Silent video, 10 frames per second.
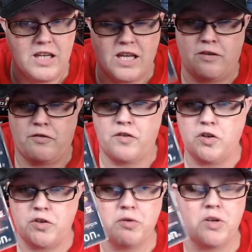if you
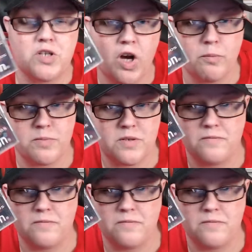do a top